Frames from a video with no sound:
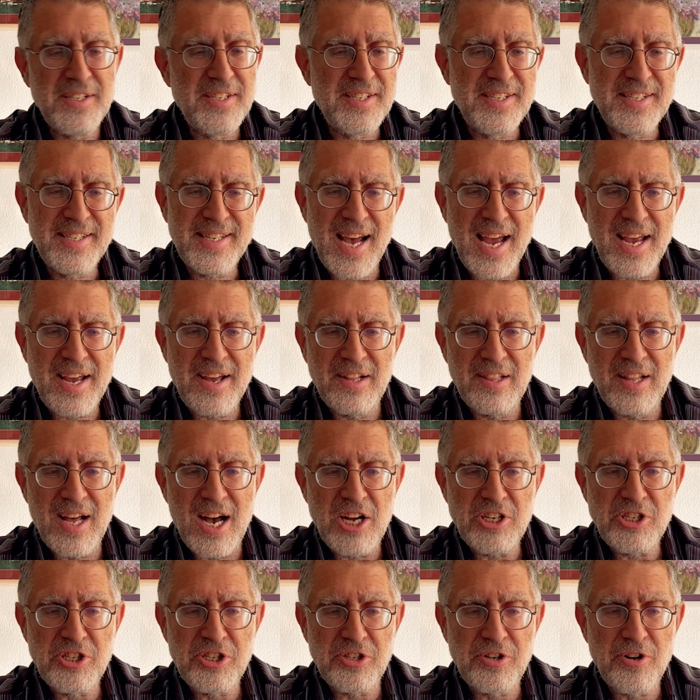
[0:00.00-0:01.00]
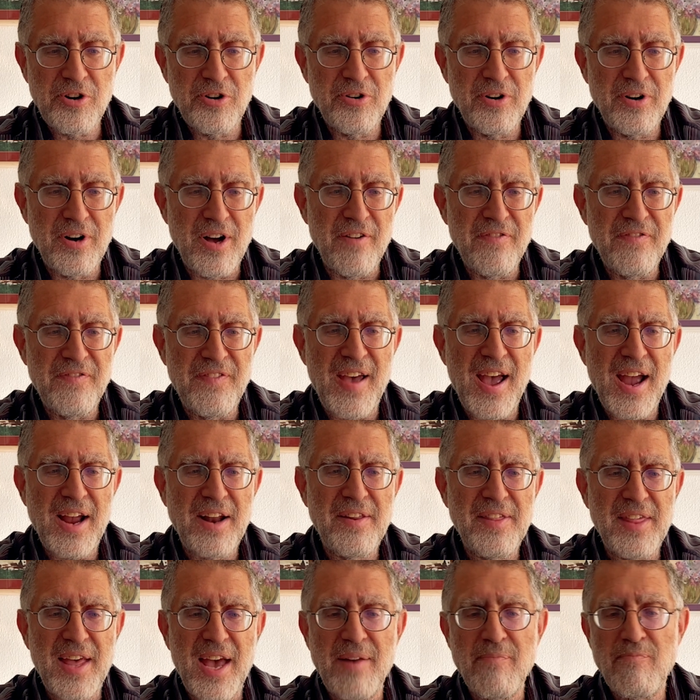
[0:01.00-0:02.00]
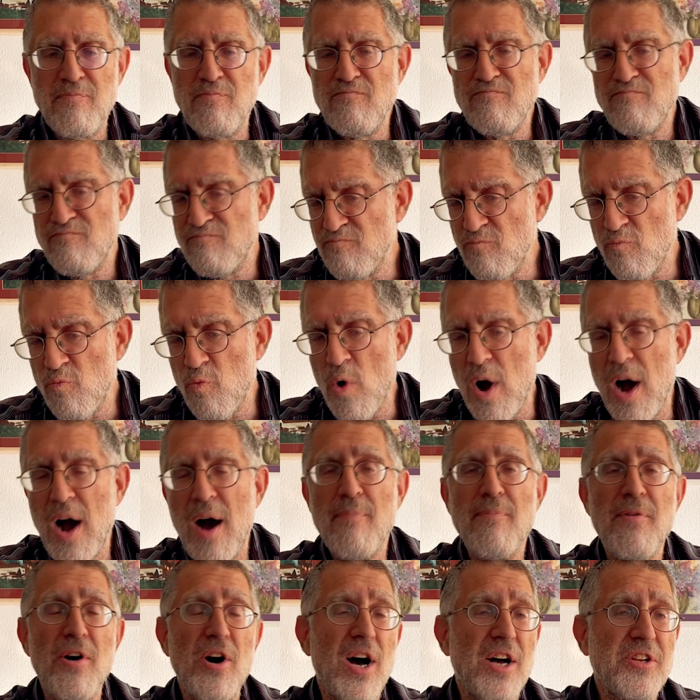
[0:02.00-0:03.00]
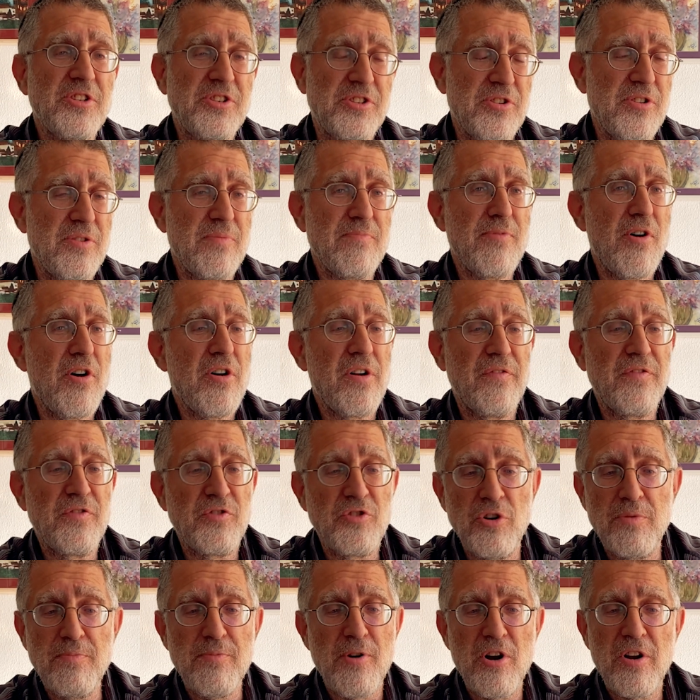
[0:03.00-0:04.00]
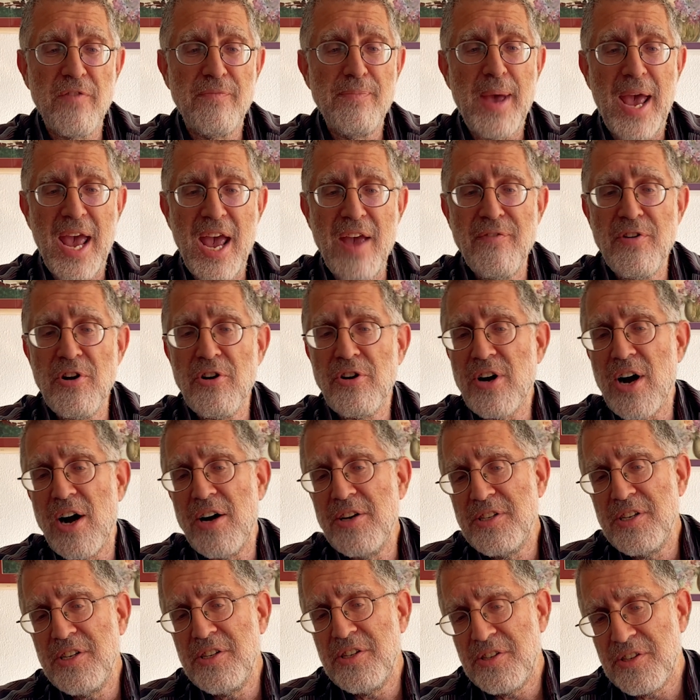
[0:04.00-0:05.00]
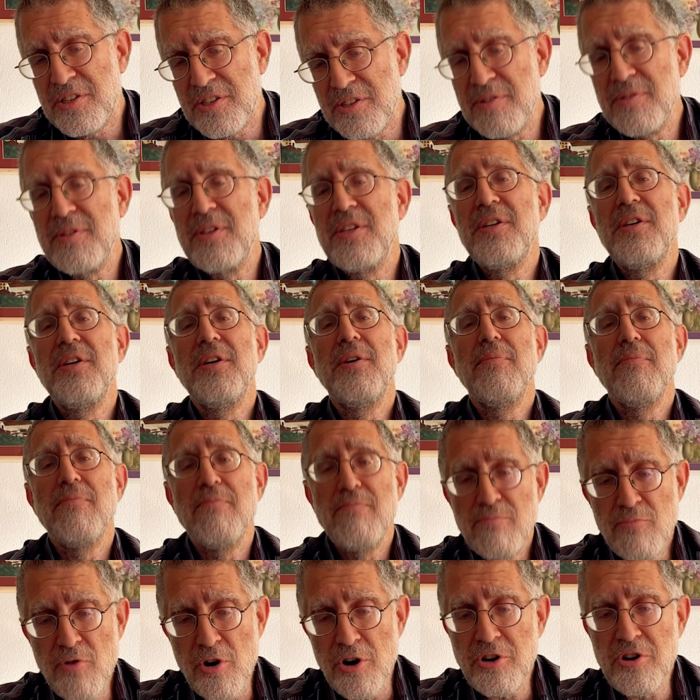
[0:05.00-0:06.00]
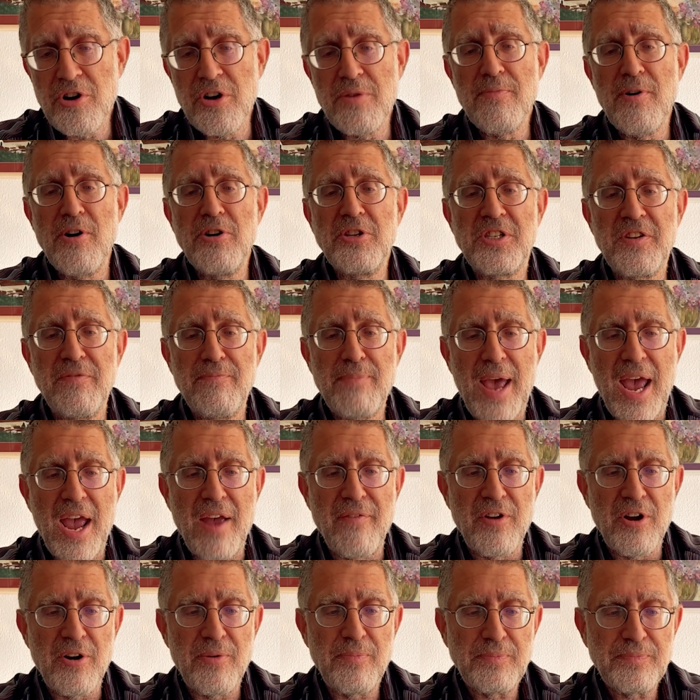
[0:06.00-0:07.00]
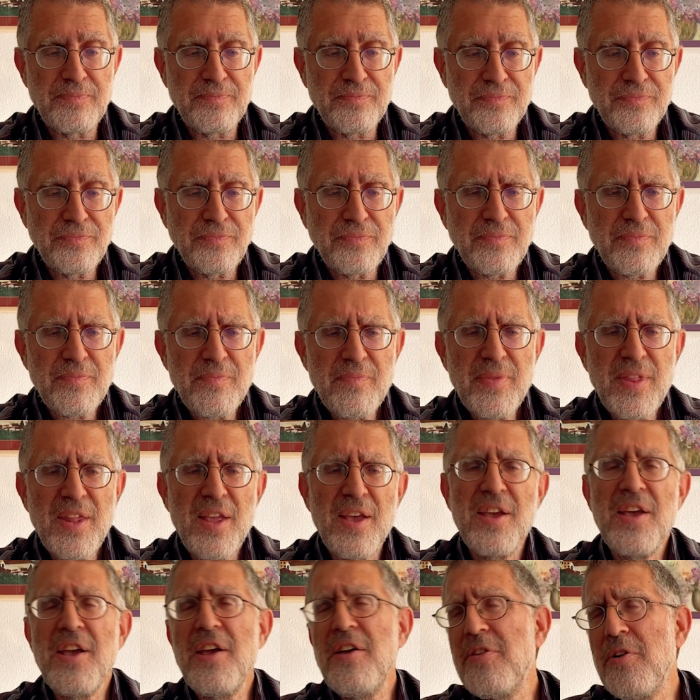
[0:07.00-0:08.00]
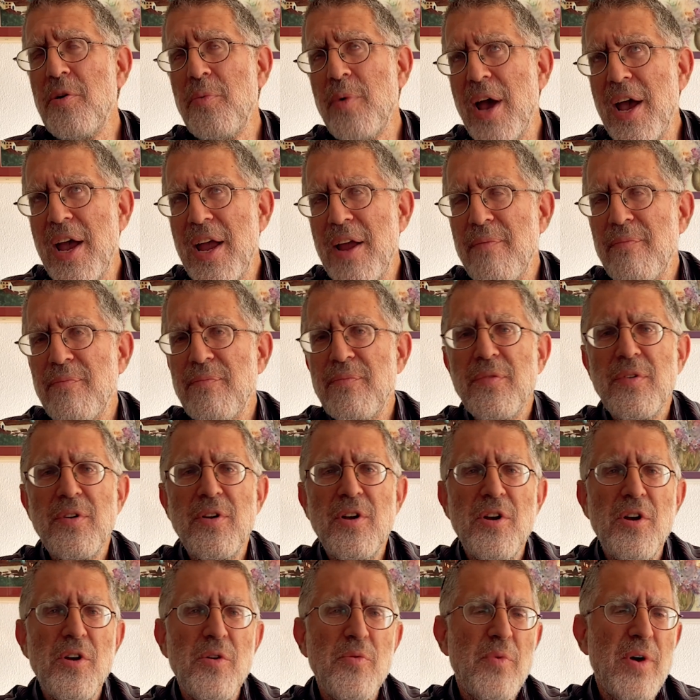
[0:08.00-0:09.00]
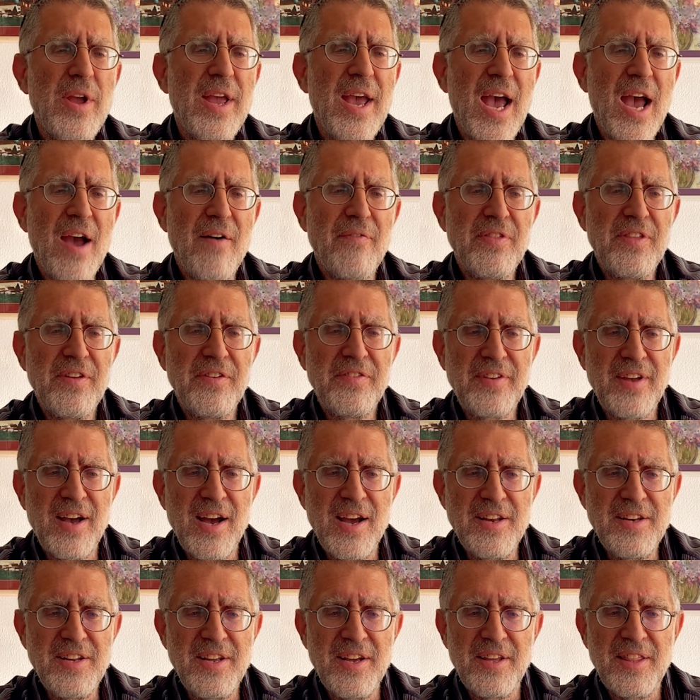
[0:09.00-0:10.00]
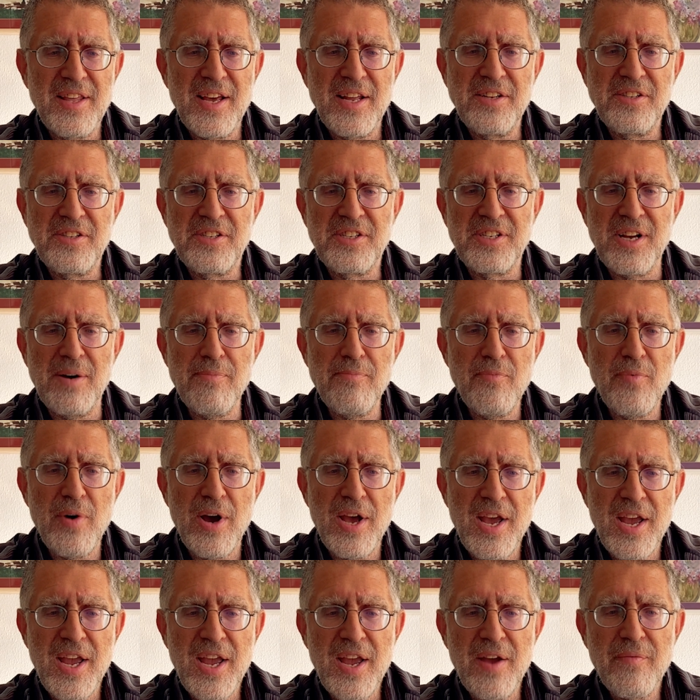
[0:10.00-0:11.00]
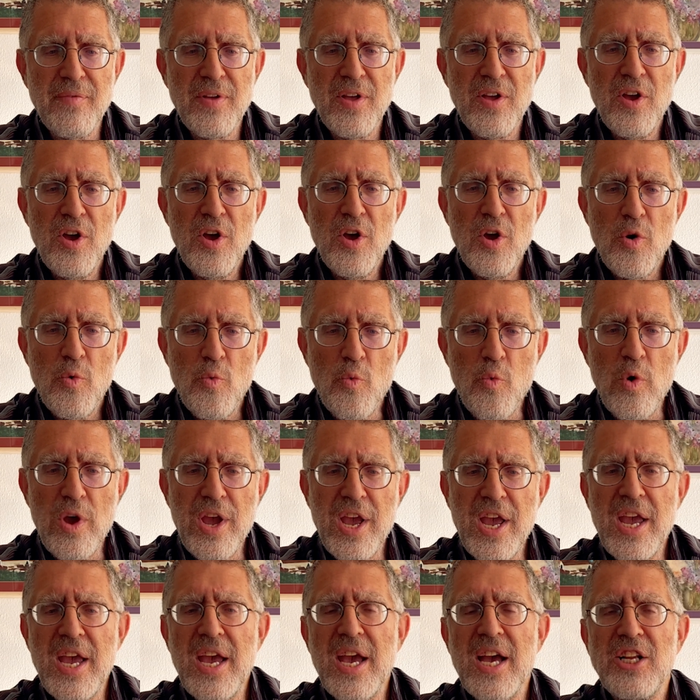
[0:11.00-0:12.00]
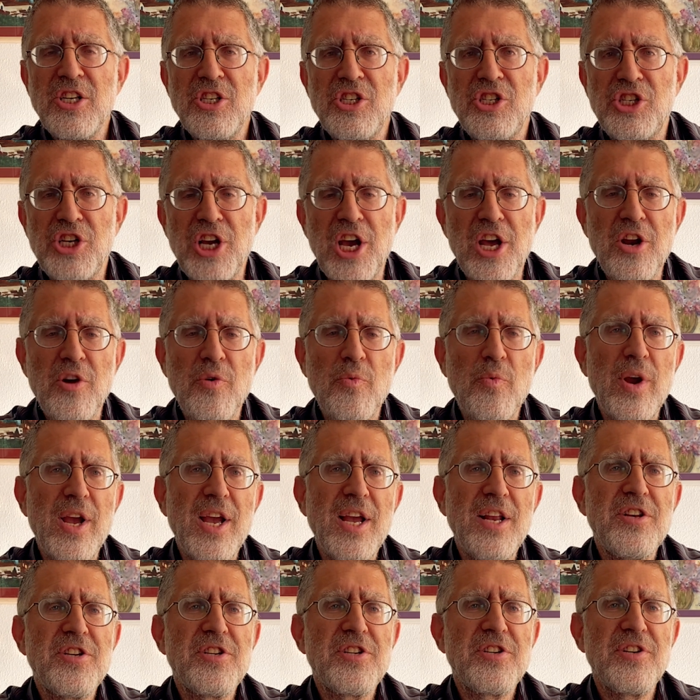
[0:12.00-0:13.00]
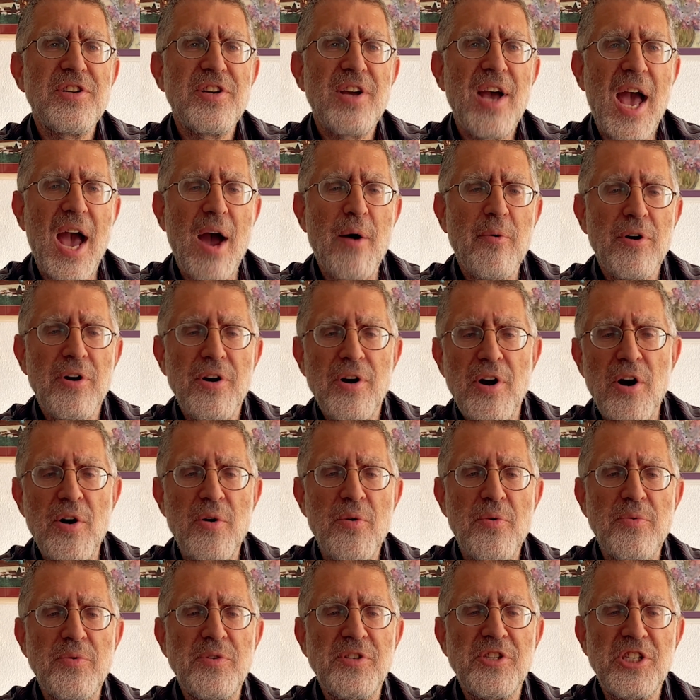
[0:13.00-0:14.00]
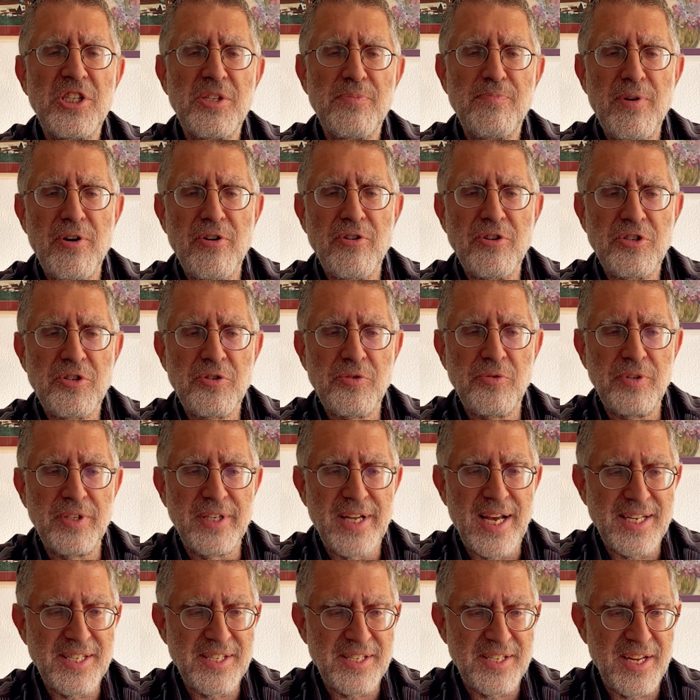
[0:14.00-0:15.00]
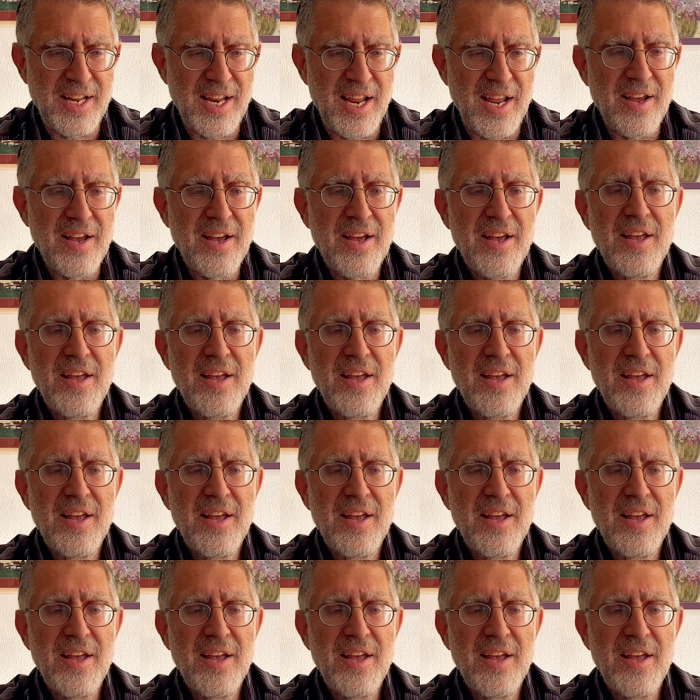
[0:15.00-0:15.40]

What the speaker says: psychological effect that a certain good mode of behavior causes more good modes of behavior. Either way, we have this idea that in some way we generate our own spiritual destiny,